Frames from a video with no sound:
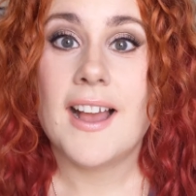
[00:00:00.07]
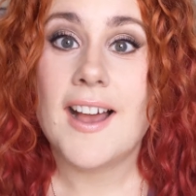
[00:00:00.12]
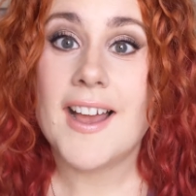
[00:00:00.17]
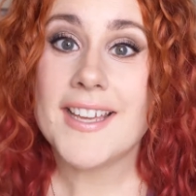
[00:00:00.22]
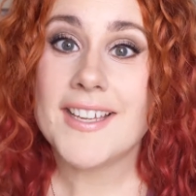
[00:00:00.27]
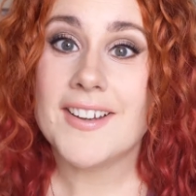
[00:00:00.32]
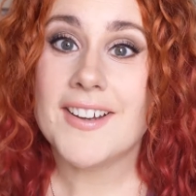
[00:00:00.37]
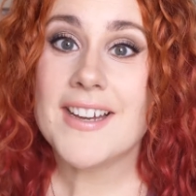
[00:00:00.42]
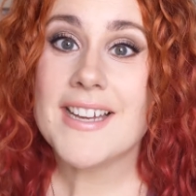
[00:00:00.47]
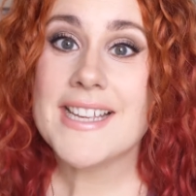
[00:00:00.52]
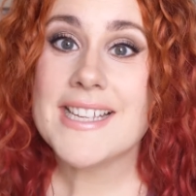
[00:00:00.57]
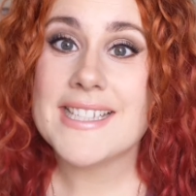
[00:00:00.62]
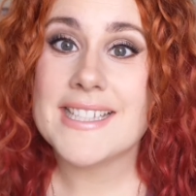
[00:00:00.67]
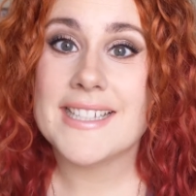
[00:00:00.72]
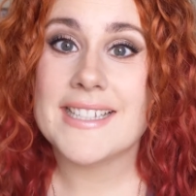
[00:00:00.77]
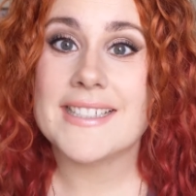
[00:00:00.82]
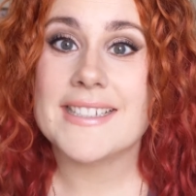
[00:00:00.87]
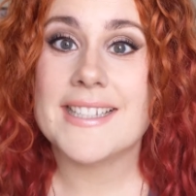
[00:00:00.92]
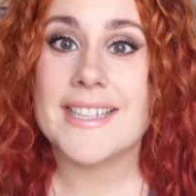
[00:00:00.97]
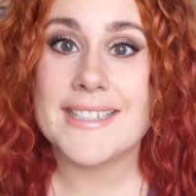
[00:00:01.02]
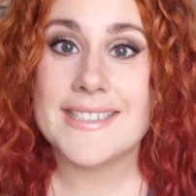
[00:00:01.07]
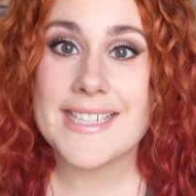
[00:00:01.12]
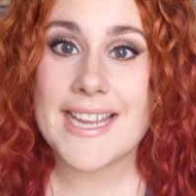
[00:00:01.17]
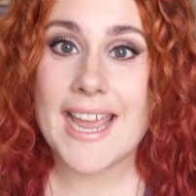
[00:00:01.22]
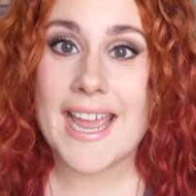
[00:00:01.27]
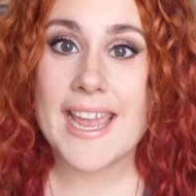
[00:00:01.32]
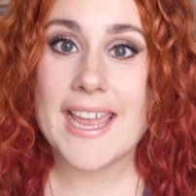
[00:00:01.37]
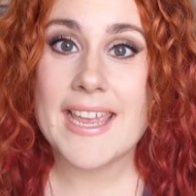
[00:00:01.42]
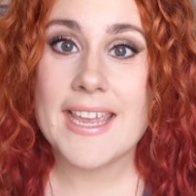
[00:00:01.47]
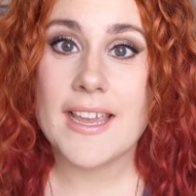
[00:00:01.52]
Hi guys,
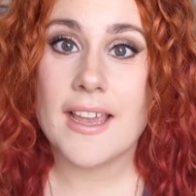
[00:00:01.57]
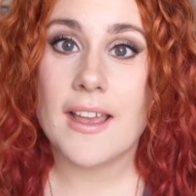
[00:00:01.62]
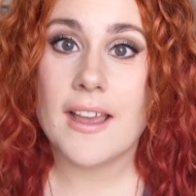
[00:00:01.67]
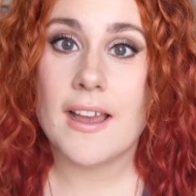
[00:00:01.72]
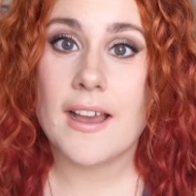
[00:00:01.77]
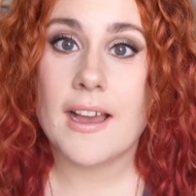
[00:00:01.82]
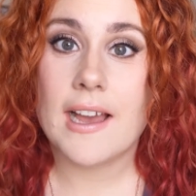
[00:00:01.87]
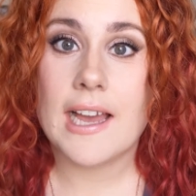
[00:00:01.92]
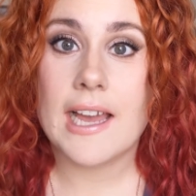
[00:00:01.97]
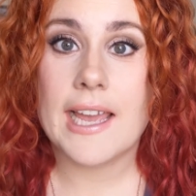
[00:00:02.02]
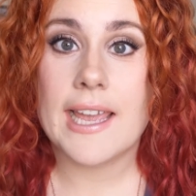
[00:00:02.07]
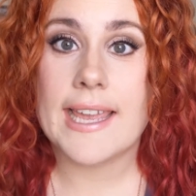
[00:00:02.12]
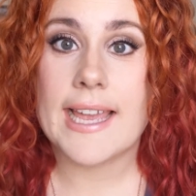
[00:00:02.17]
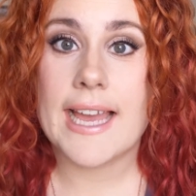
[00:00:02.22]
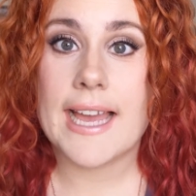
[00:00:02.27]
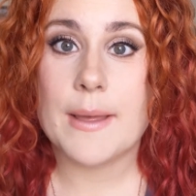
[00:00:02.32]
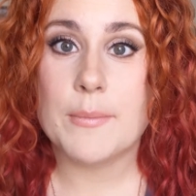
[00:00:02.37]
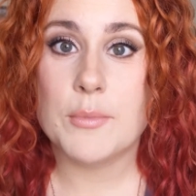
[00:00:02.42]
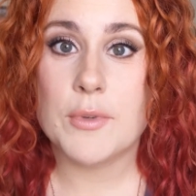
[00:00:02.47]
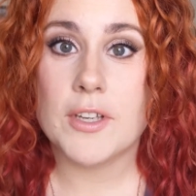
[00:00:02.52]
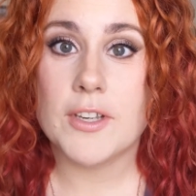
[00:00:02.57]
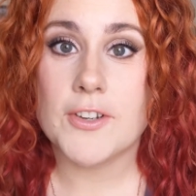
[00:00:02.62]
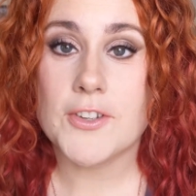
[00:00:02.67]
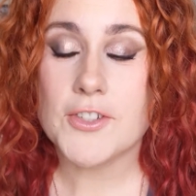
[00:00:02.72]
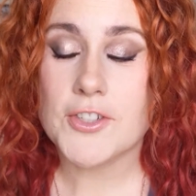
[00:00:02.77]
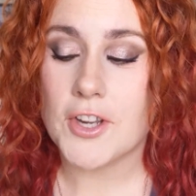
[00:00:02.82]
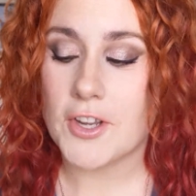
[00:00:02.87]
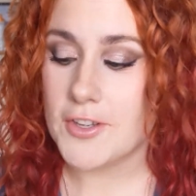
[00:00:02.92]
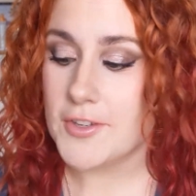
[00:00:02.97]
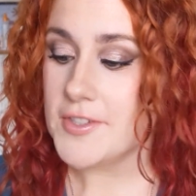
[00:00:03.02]
today I am going to
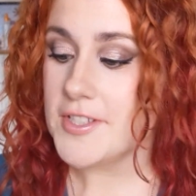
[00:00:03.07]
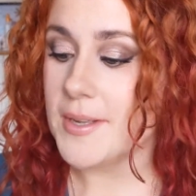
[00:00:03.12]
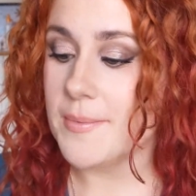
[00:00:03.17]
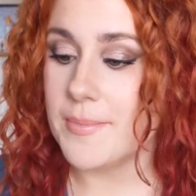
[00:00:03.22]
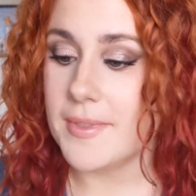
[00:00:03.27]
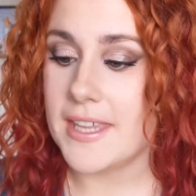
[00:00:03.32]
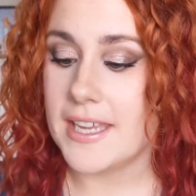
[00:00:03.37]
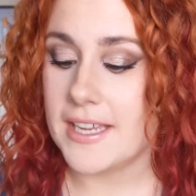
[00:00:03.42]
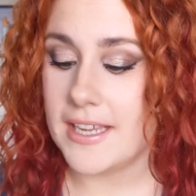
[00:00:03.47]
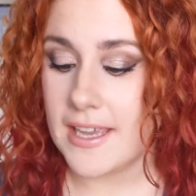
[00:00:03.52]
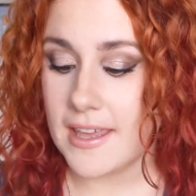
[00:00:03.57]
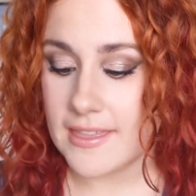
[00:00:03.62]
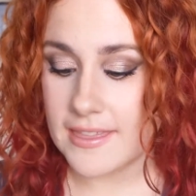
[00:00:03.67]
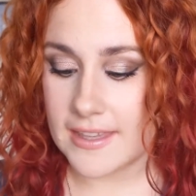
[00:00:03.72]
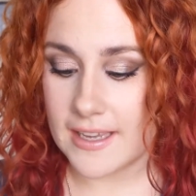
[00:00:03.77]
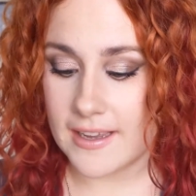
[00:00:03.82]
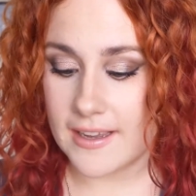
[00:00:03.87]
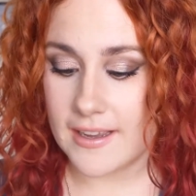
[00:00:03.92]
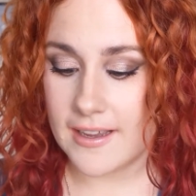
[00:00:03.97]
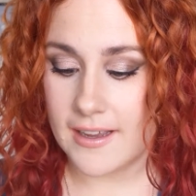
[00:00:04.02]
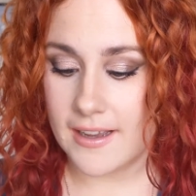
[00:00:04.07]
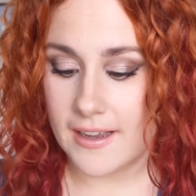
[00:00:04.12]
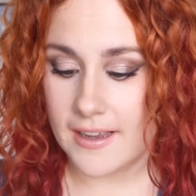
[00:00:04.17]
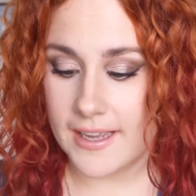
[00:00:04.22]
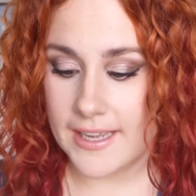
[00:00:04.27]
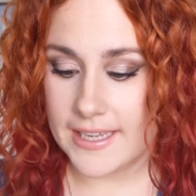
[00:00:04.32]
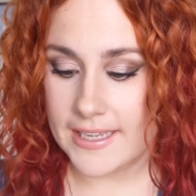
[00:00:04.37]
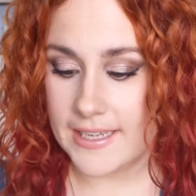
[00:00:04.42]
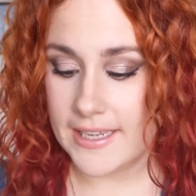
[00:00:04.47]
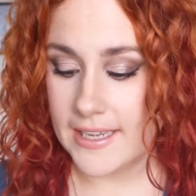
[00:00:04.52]
show you something that
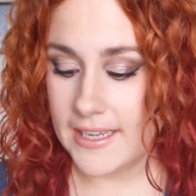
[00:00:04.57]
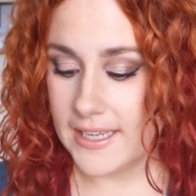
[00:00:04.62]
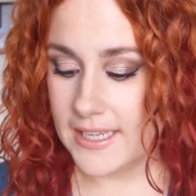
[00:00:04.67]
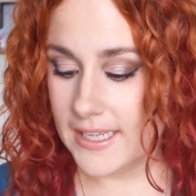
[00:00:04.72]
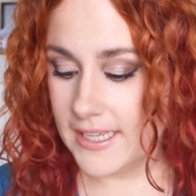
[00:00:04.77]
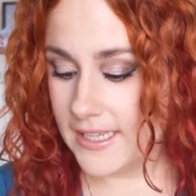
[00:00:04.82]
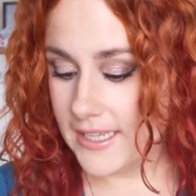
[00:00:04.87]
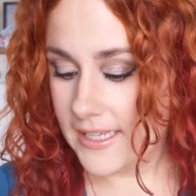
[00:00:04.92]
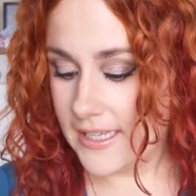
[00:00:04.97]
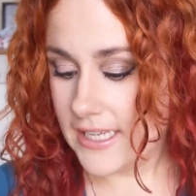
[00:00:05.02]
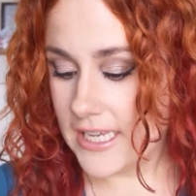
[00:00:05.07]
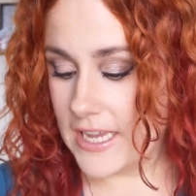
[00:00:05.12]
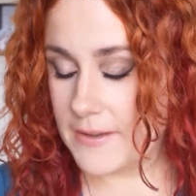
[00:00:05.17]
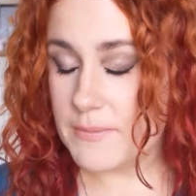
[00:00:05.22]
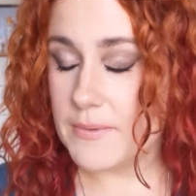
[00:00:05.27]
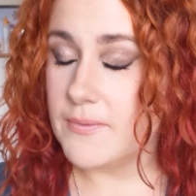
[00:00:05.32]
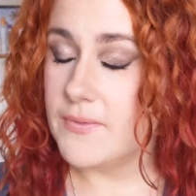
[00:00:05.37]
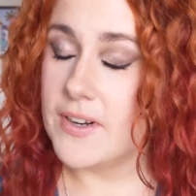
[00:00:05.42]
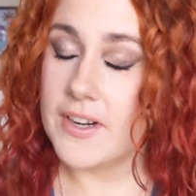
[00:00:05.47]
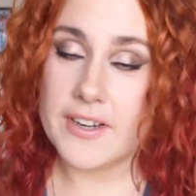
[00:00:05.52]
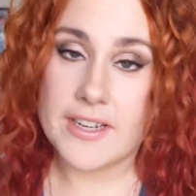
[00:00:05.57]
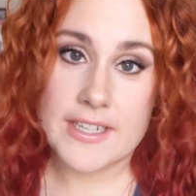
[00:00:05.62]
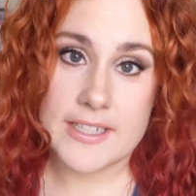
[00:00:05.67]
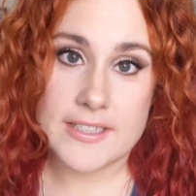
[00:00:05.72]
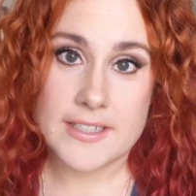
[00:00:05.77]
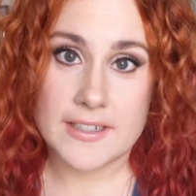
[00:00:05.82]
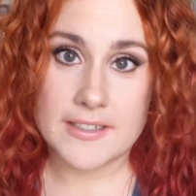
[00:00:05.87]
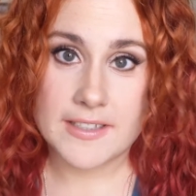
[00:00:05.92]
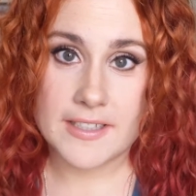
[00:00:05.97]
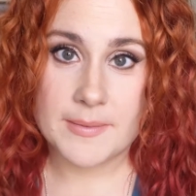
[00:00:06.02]
I have been very
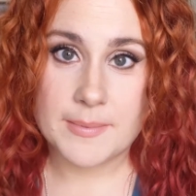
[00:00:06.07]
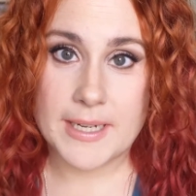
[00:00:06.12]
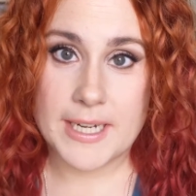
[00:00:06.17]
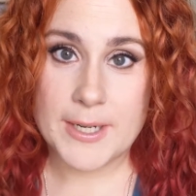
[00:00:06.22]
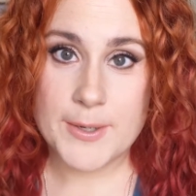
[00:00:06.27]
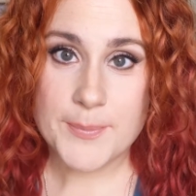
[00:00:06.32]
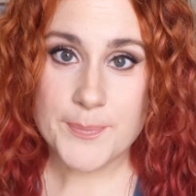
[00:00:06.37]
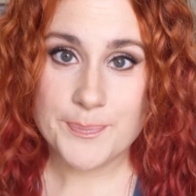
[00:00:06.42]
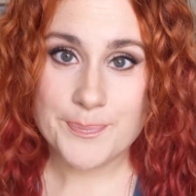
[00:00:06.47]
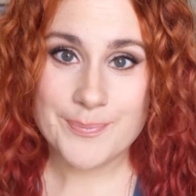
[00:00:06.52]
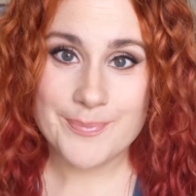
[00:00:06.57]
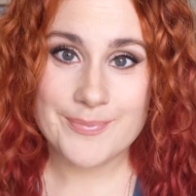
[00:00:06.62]
excited about.